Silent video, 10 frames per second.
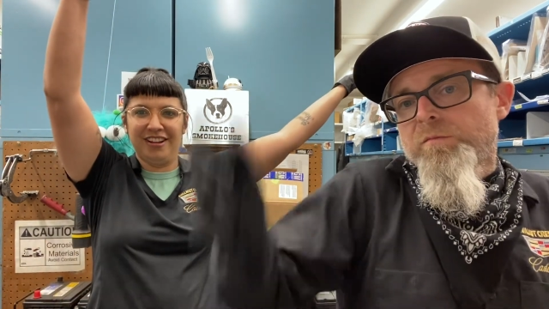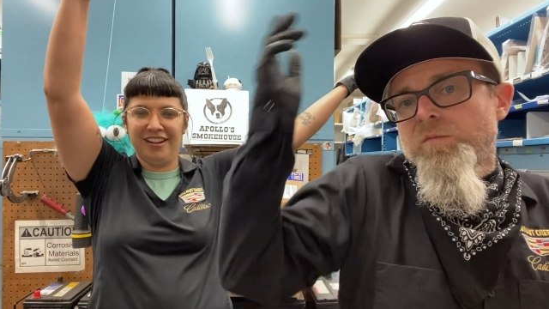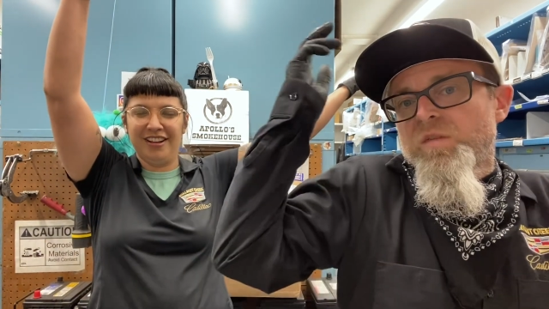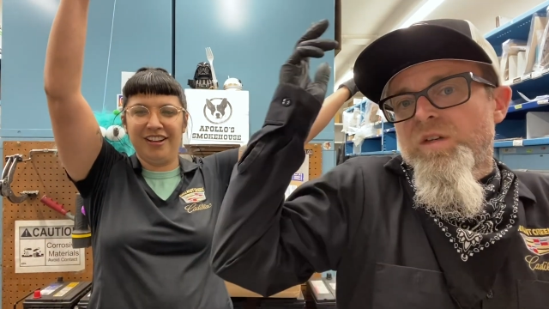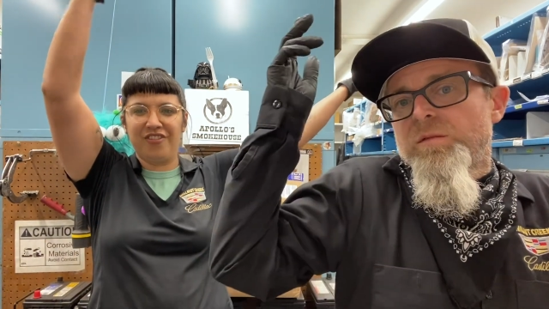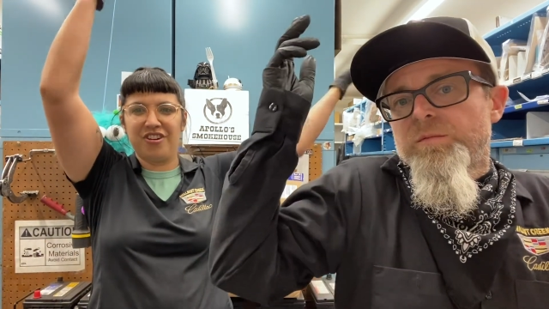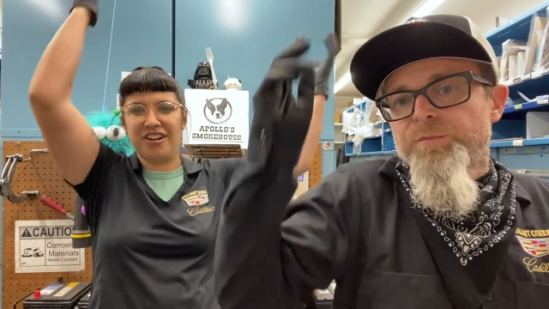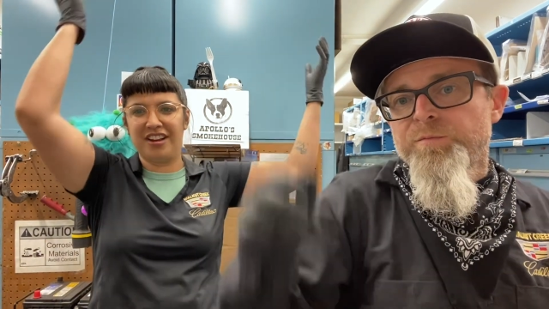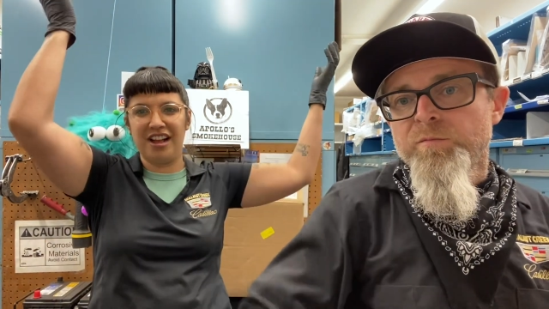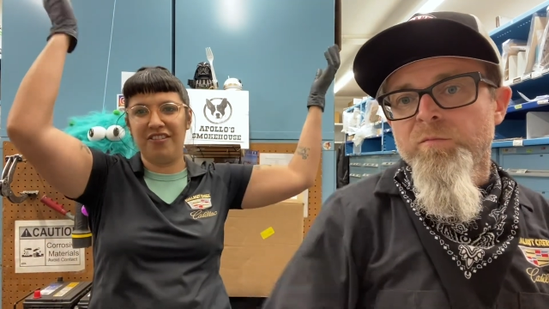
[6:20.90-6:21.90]
Speaker 1: That's it. If you're
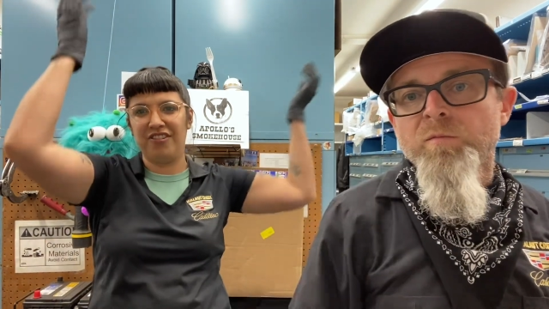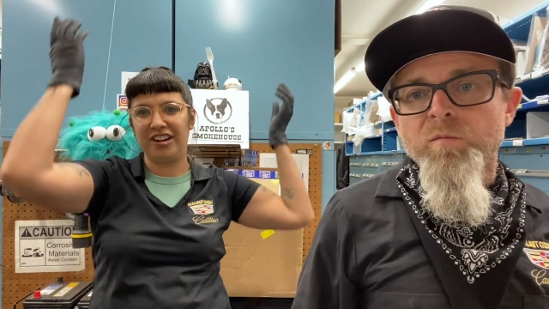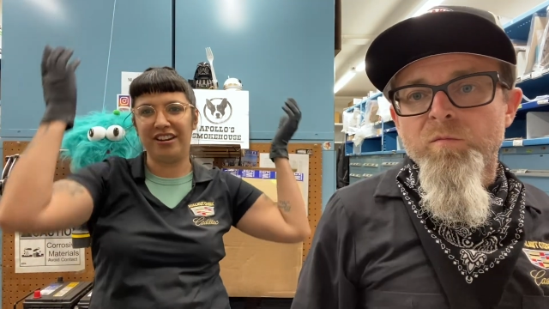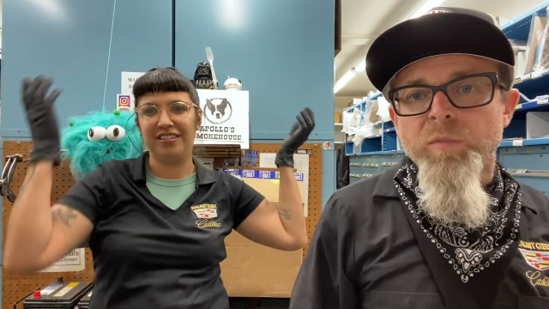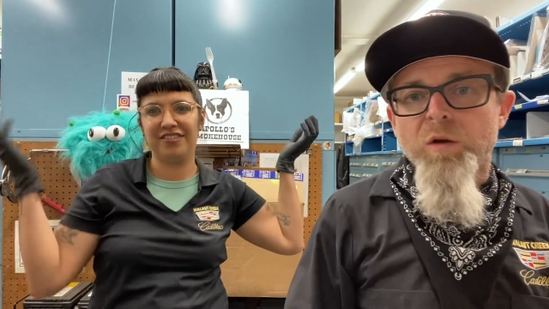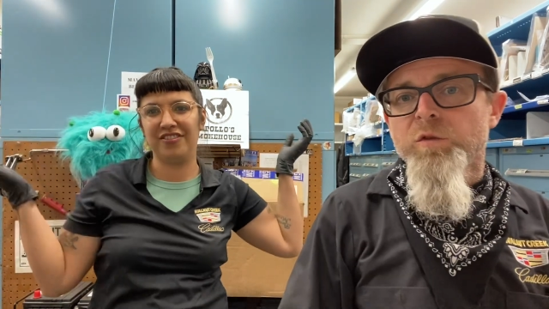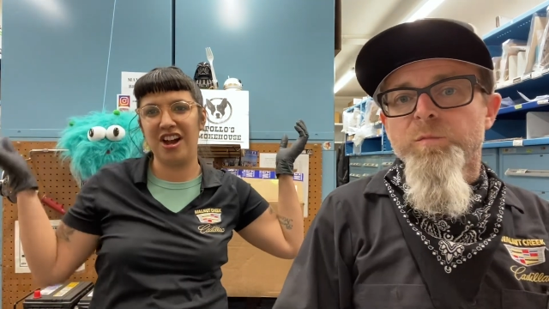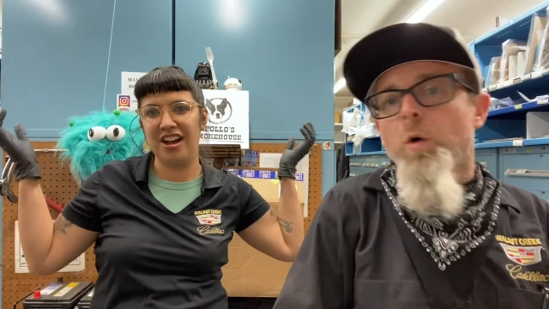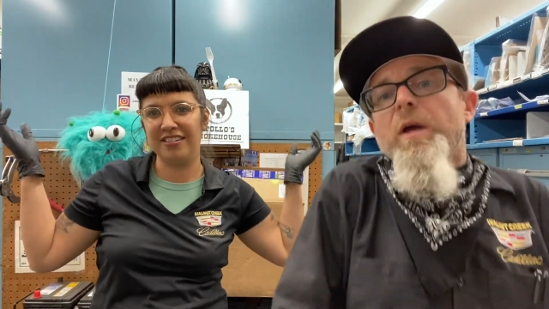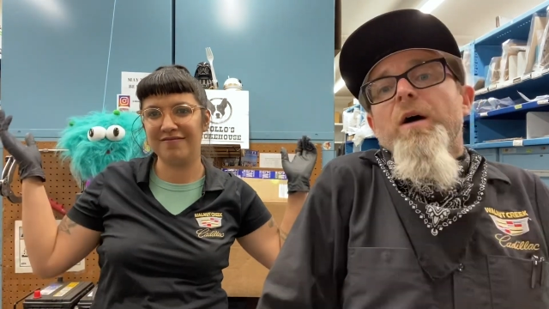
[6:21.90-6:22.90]
in California. Oh,
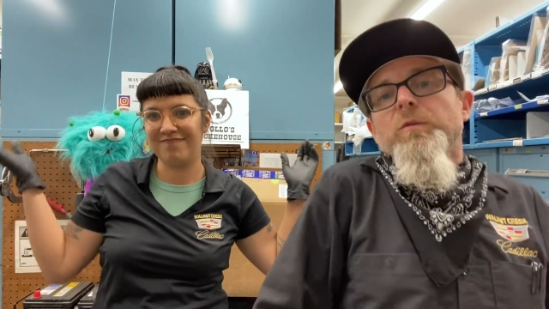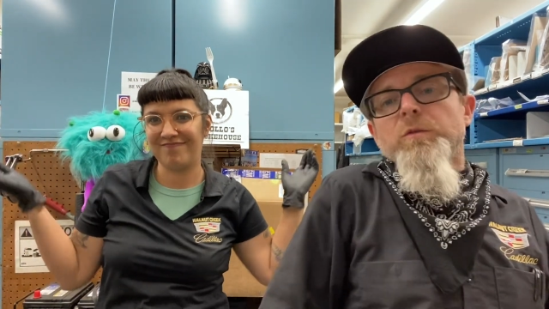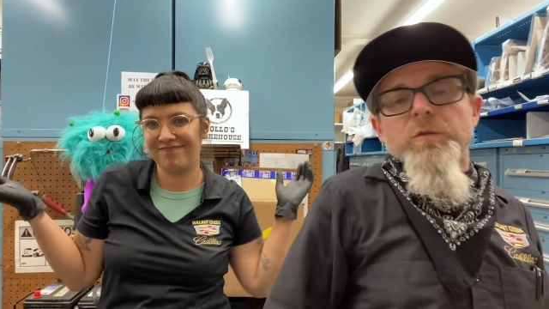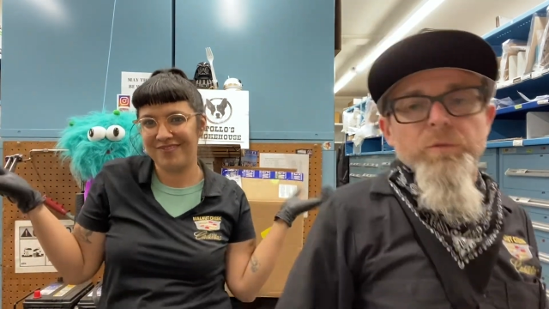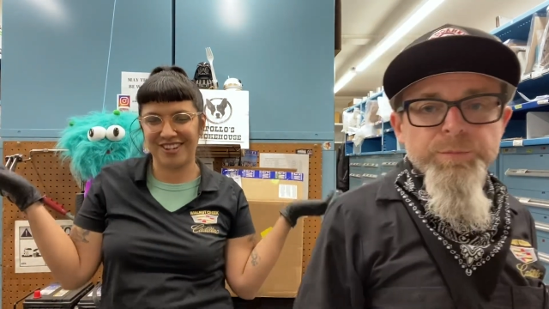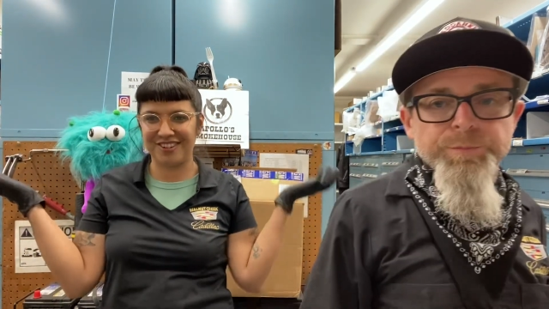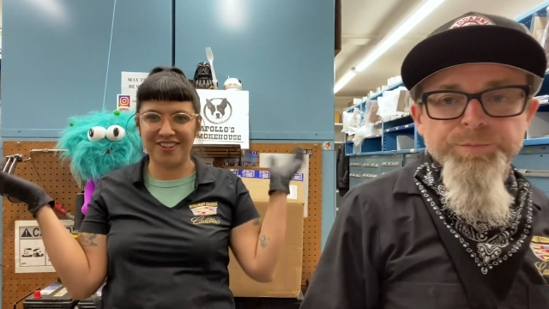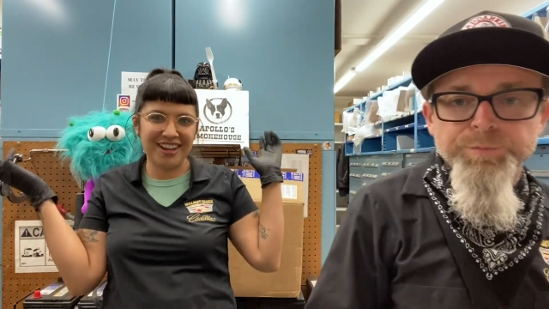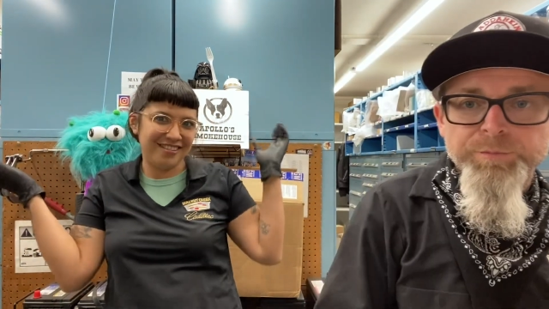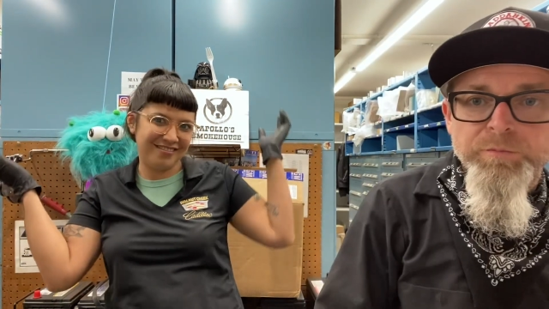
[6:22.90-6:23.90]
smokehouse. You're
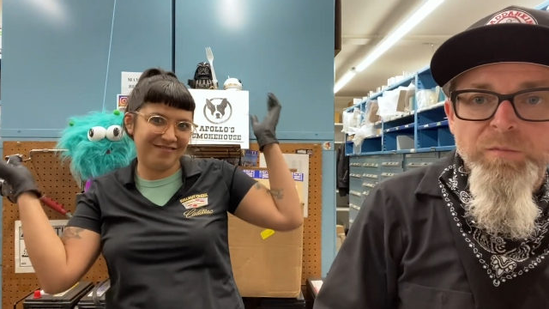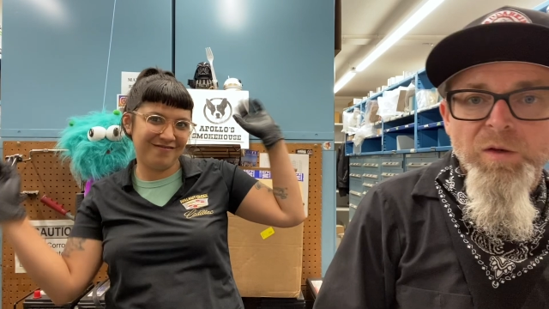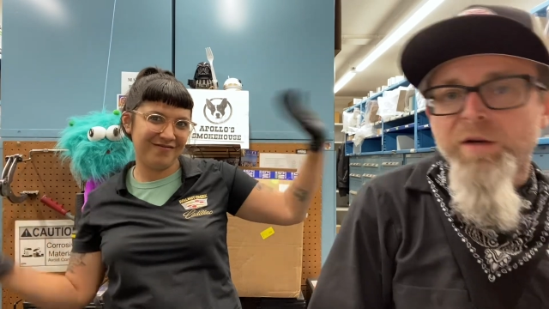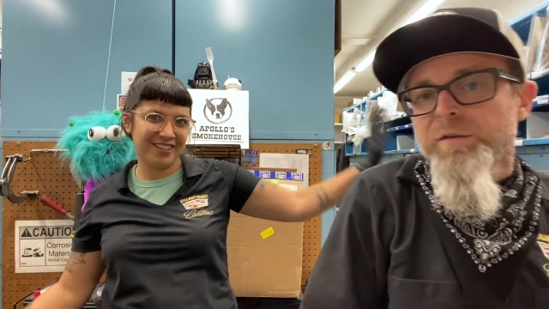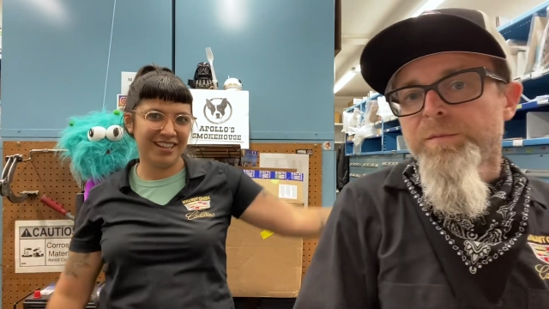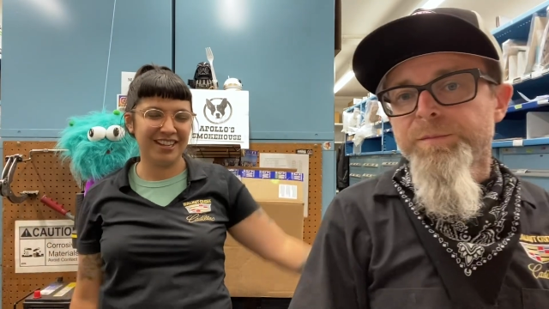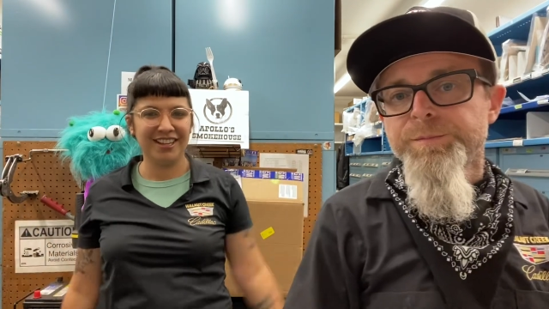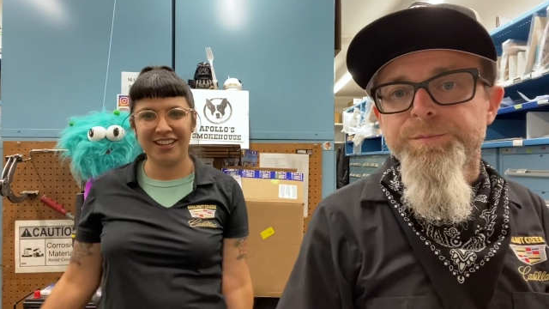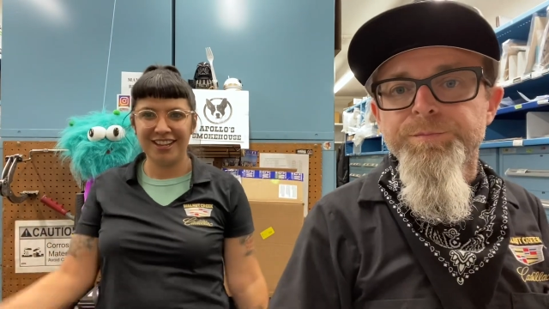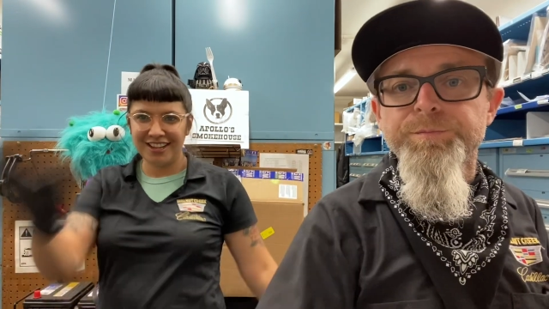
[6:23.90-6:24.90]
fine. All right, then.
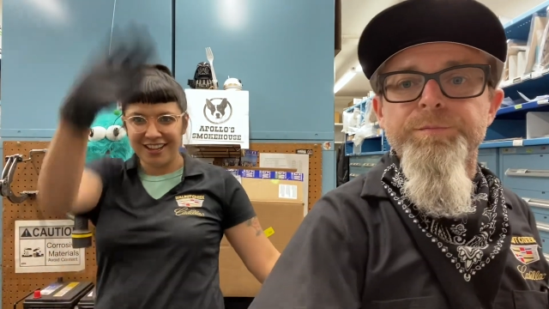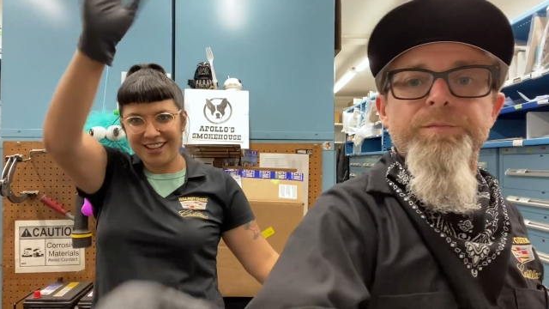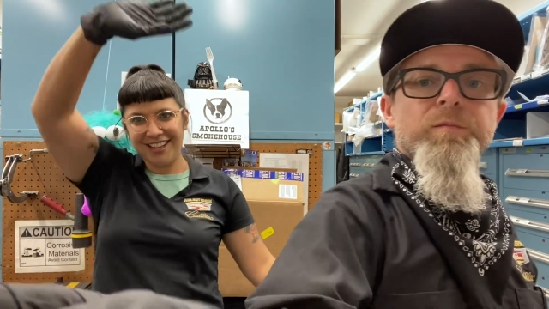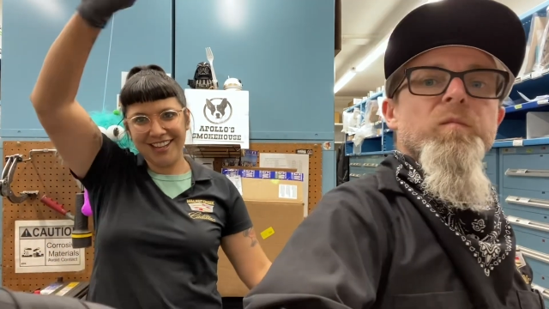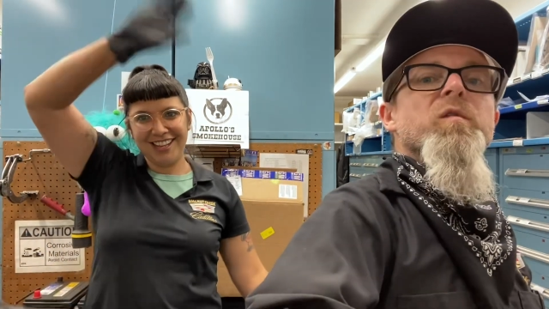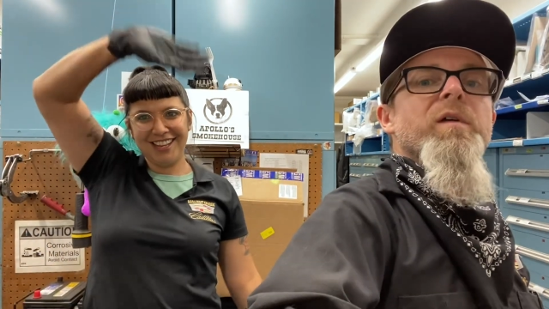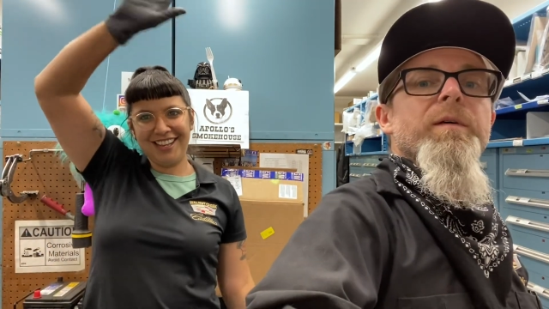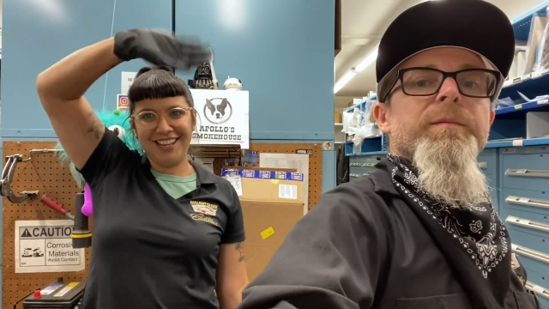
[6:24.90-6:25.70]
See ya.